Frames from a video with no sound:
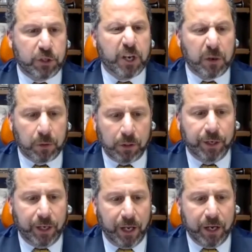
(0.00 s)
general
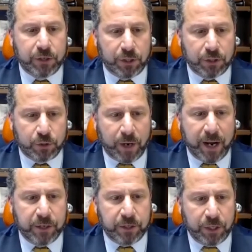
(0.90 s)
litigation
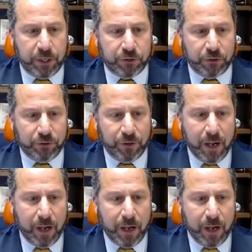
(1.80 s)
strategies and